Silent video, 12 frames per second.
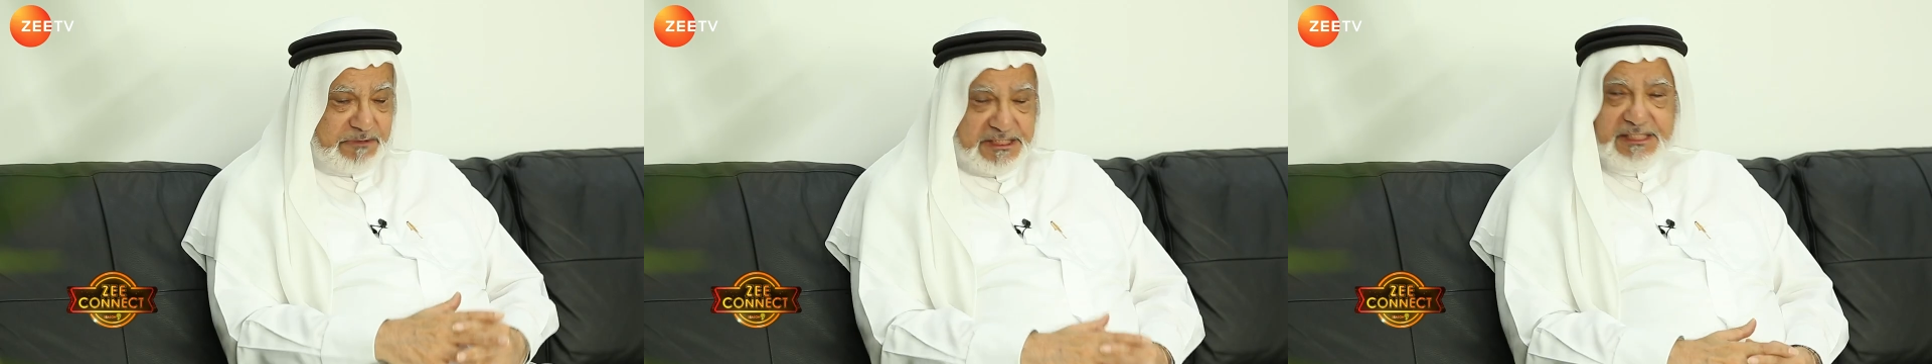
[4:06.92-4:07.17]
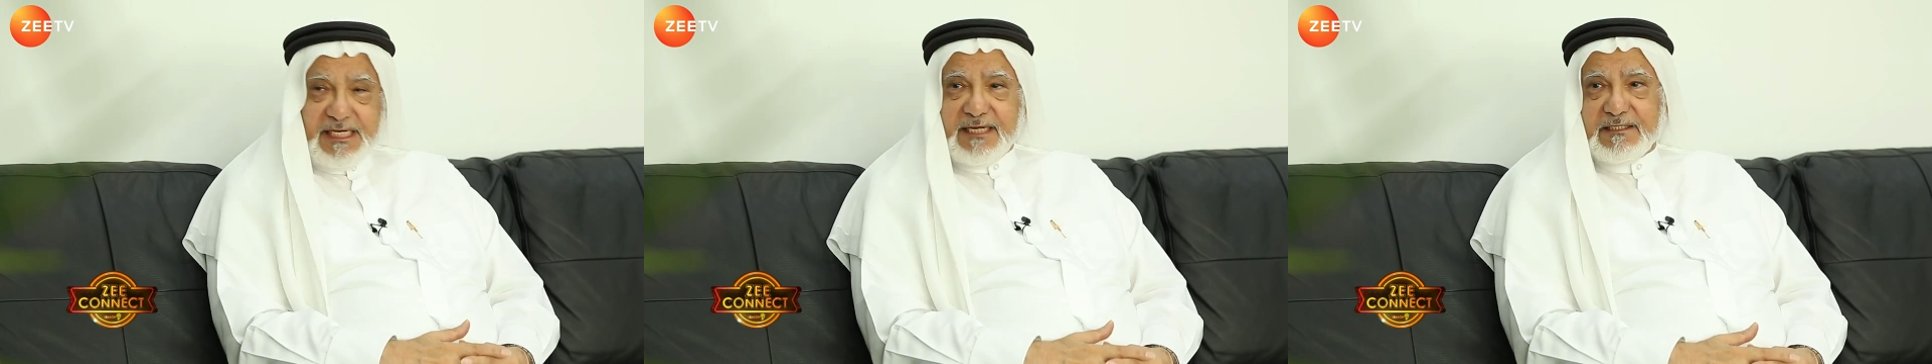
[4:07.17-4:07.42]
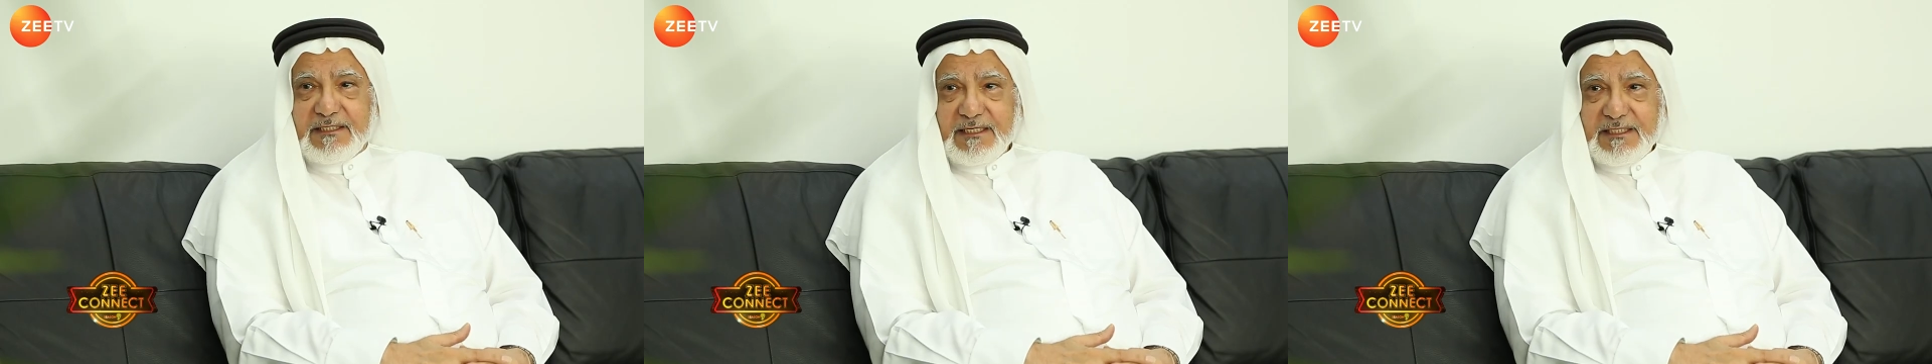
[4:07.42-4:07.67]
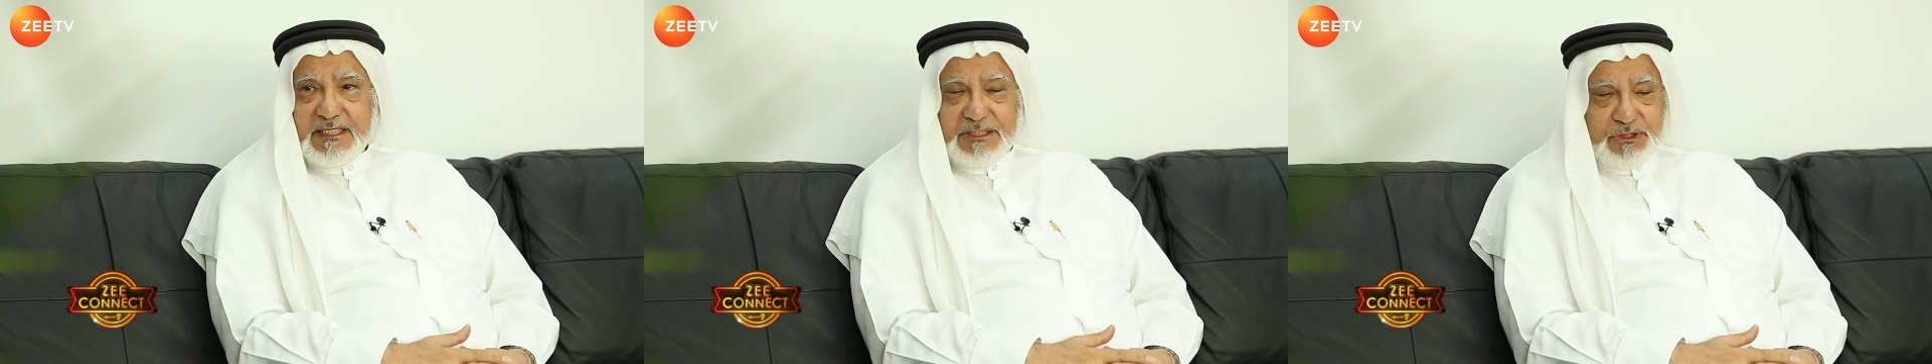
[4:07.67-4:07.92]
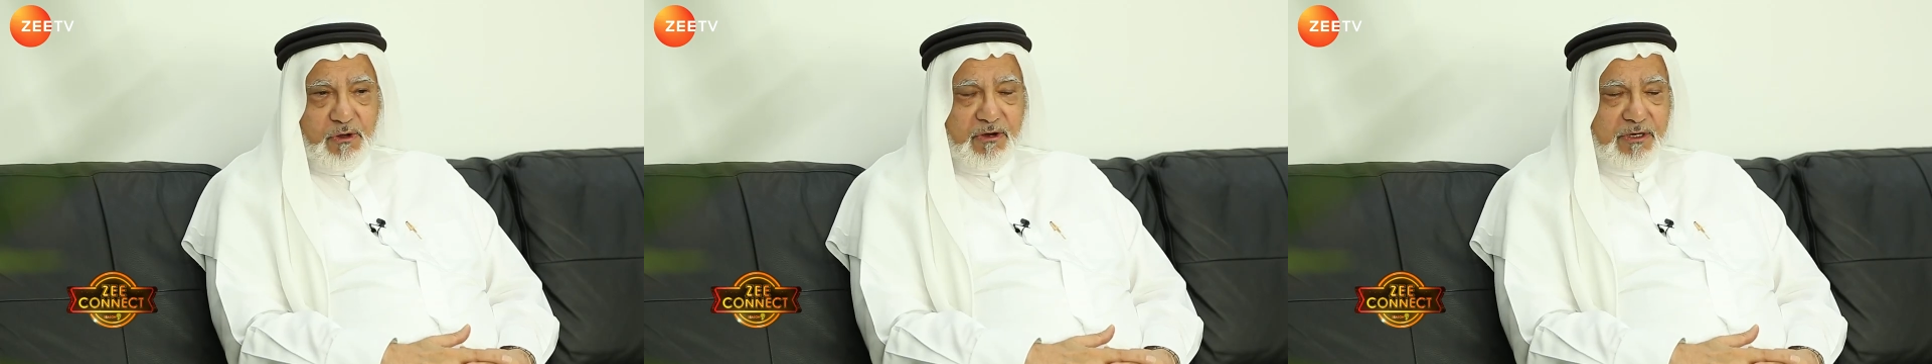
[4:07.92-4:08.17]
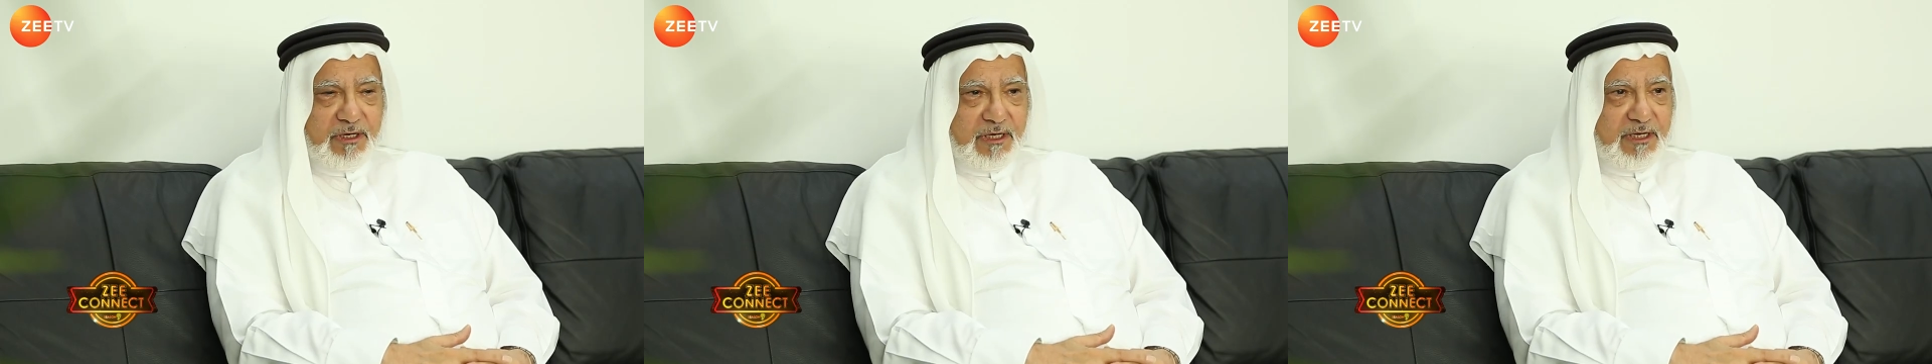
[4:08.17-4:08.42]
appreciate this
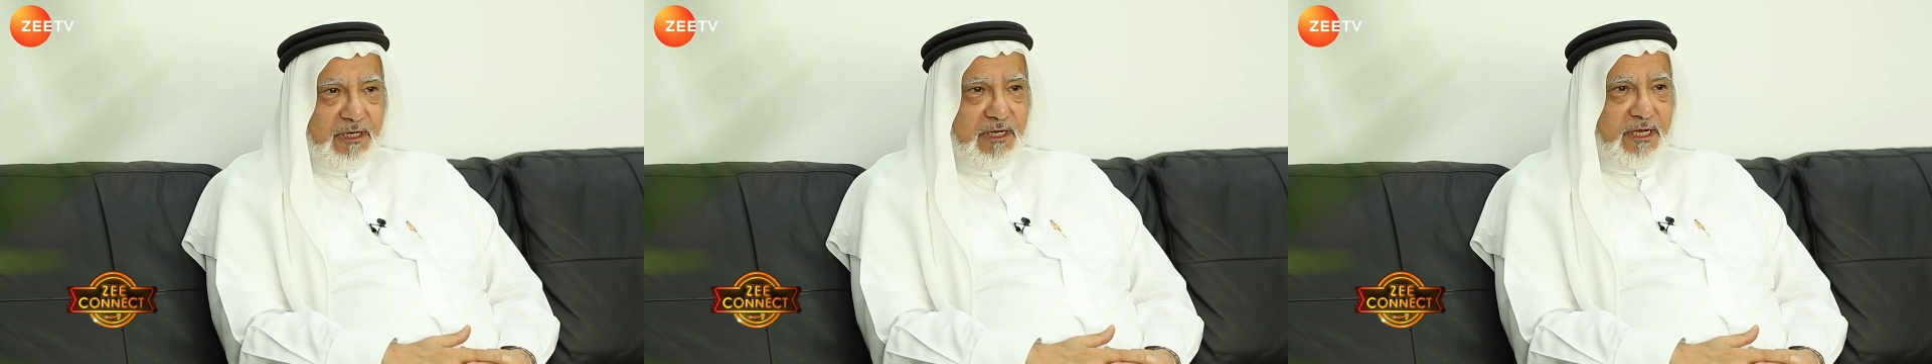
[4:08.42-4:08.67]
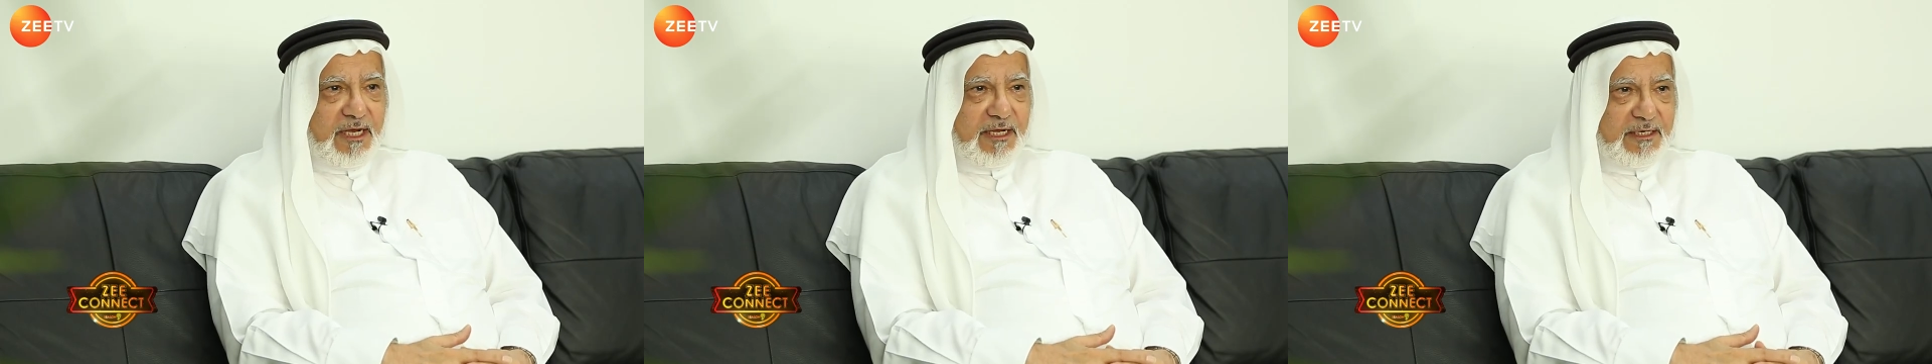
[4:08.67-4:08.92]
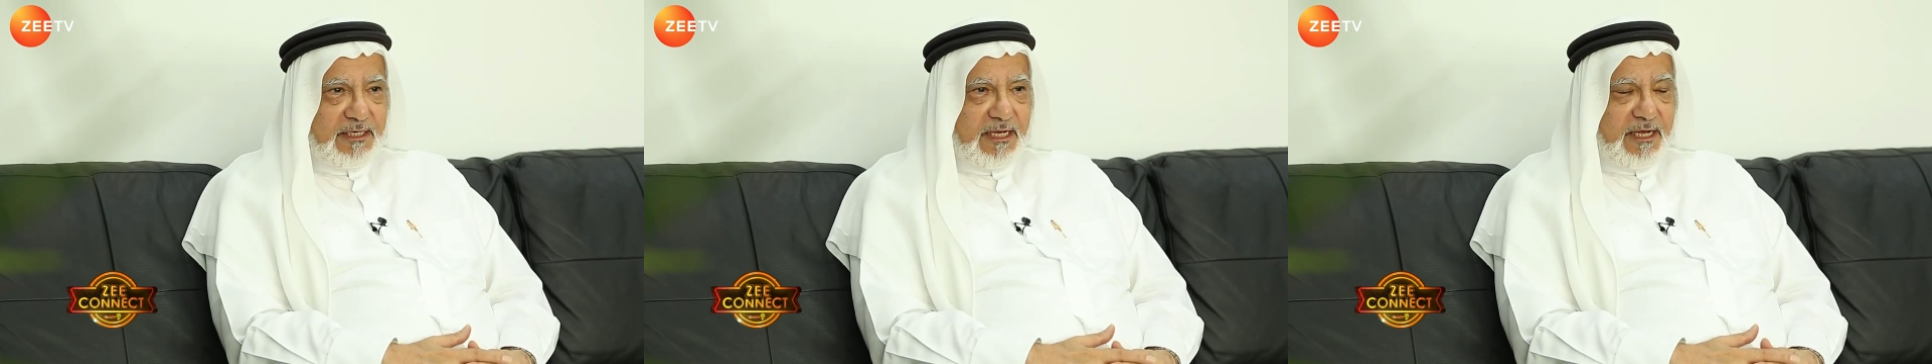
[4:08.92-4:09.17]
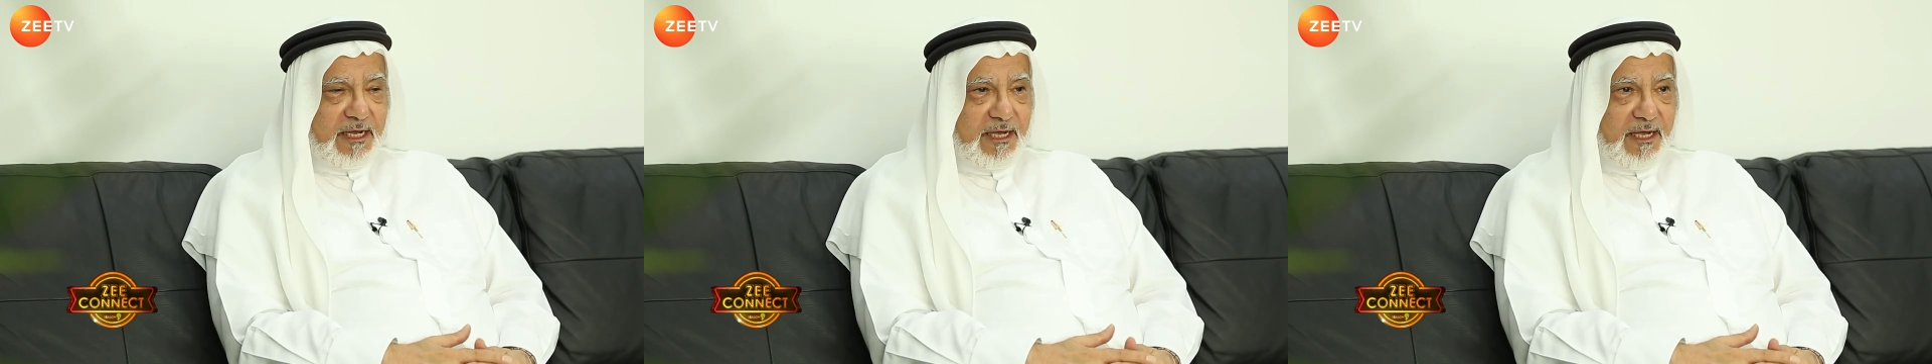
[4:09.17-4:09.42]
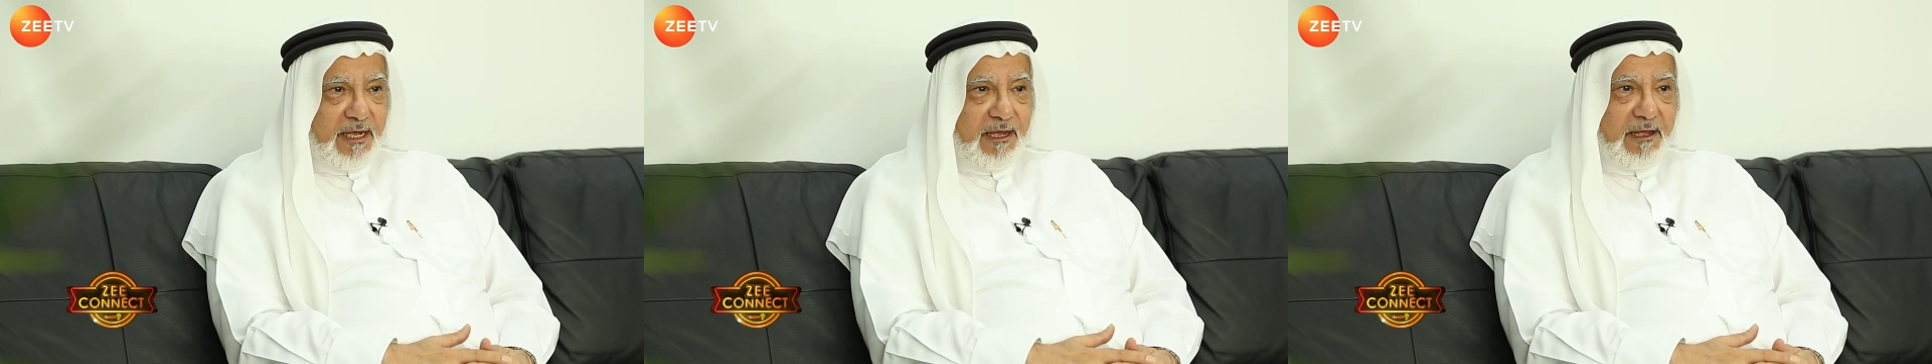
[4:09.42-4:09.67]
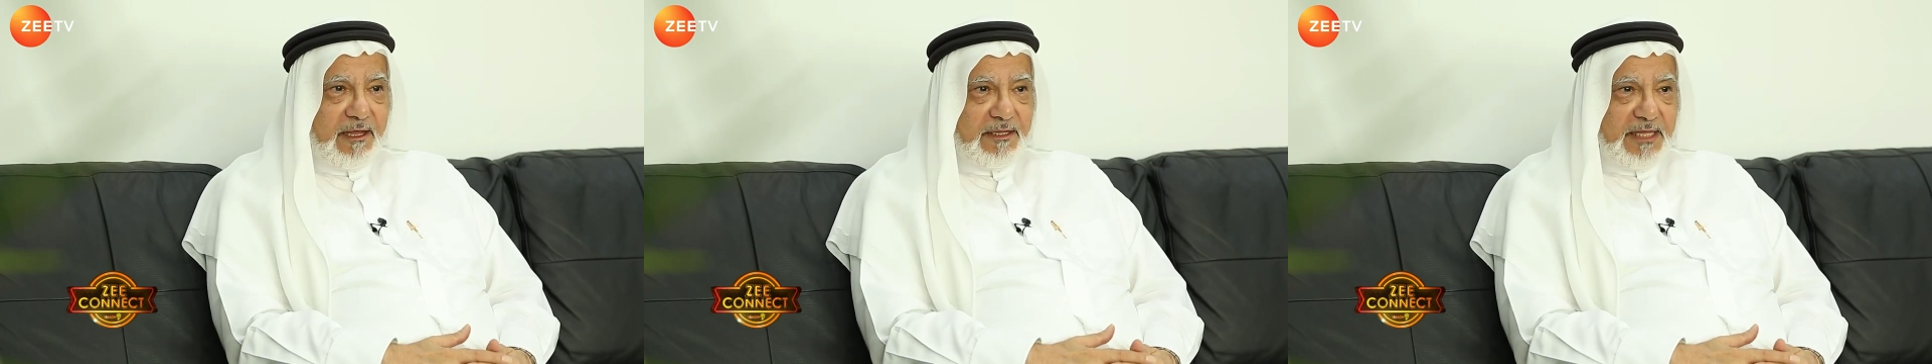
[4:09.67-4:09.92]
song and
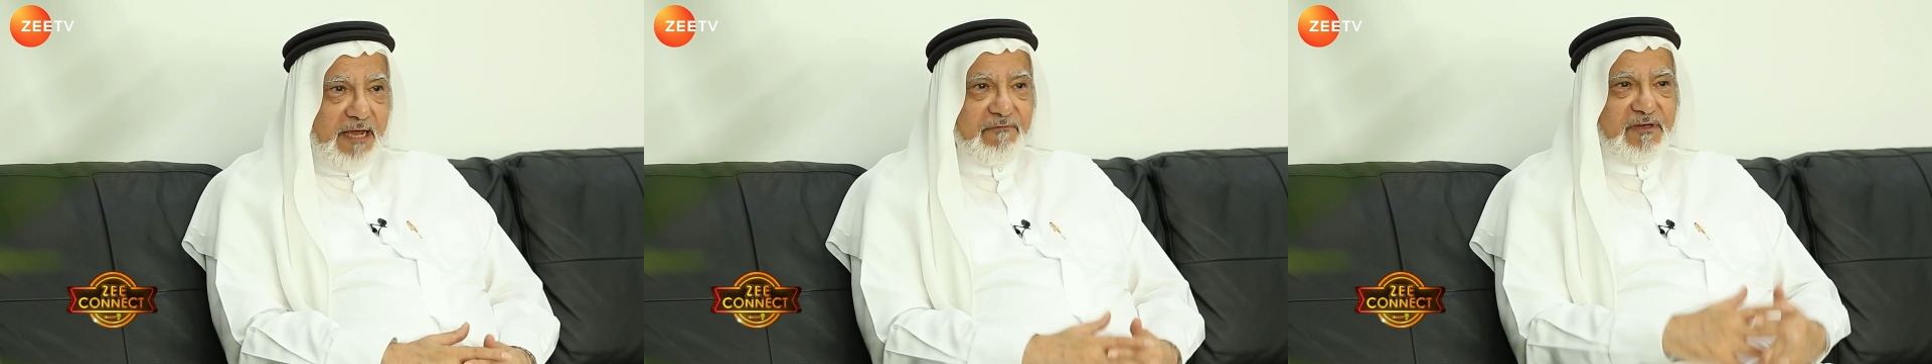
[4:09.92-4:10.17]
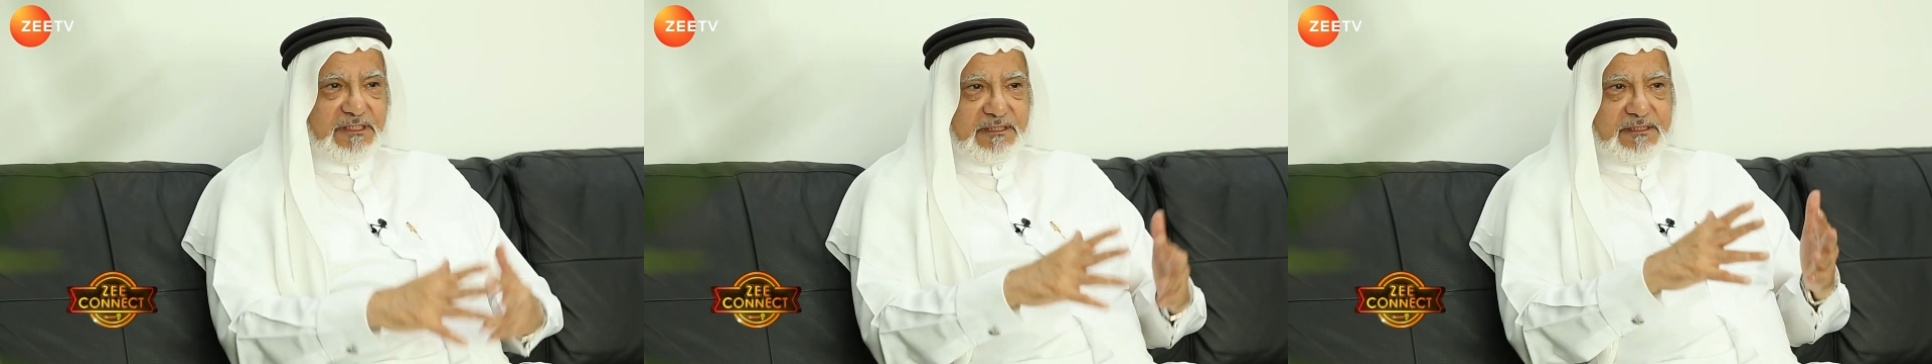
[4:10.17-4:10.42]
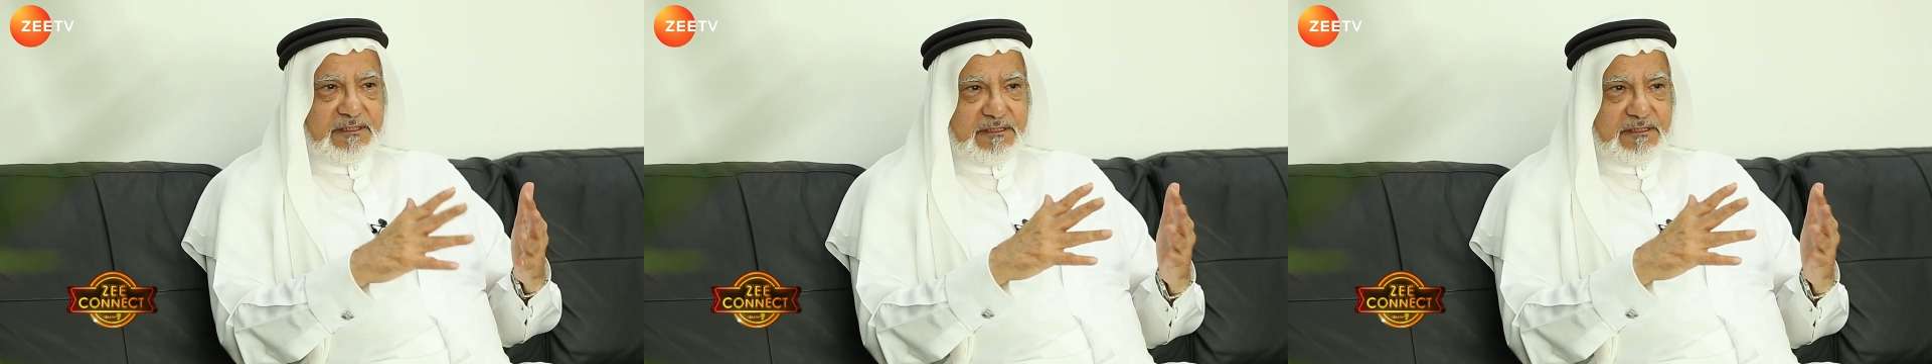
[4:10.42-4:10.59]
the effort